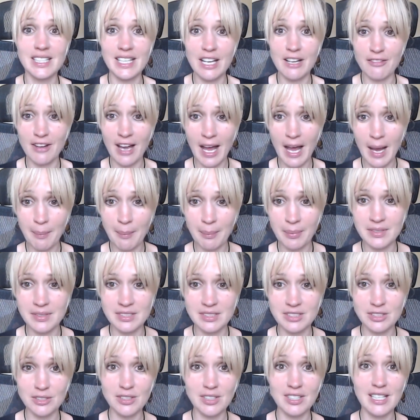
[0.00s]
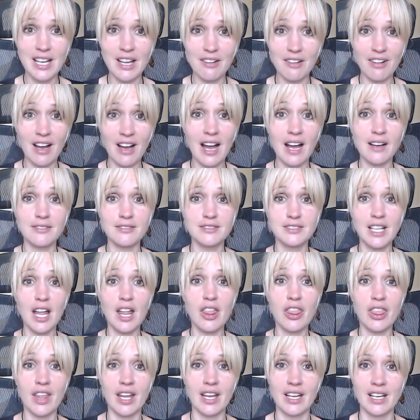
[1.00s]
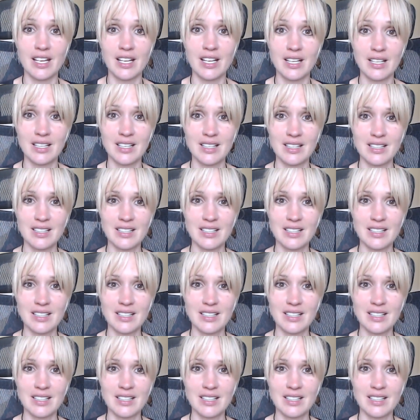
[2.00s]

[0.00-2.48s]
It never happens. You can never have nothing.